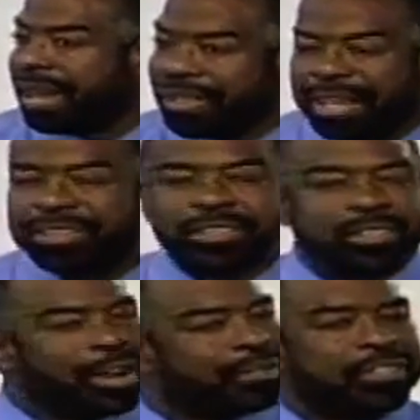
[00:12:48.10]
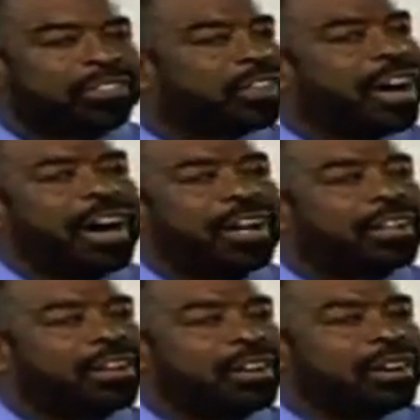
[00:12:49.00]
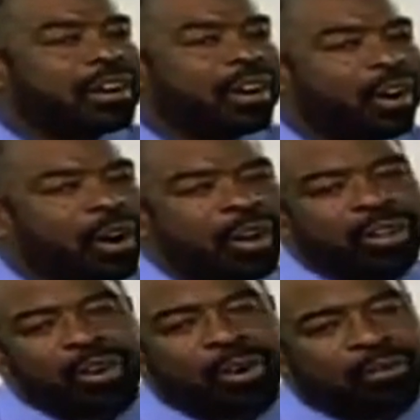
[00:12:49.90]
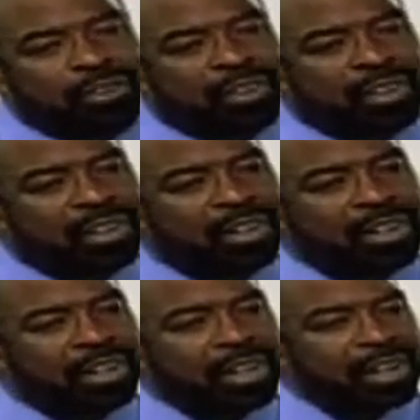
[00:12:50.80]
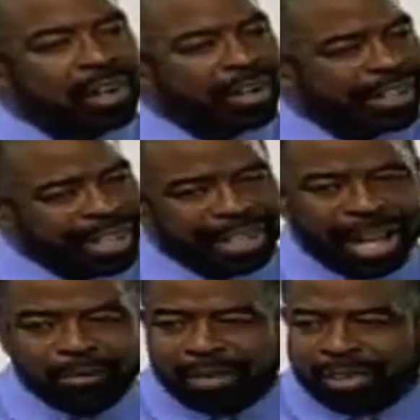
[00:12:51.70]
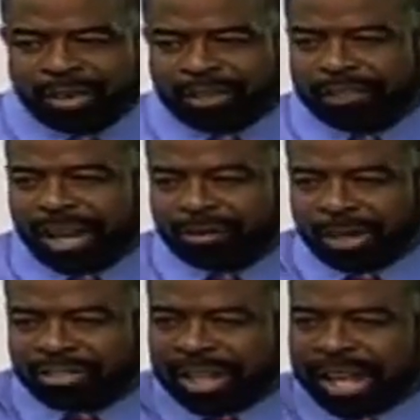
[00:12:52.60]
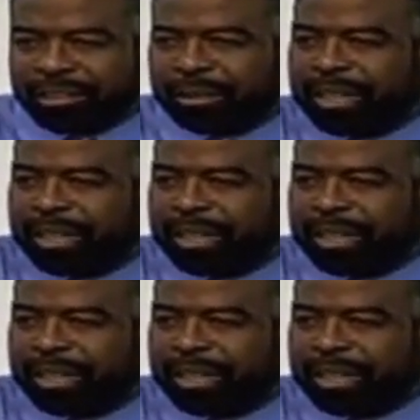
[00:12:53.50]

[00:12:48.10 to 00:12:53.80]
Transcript: And then you have to start all over again. How many of you know it's hard? Raise your hands,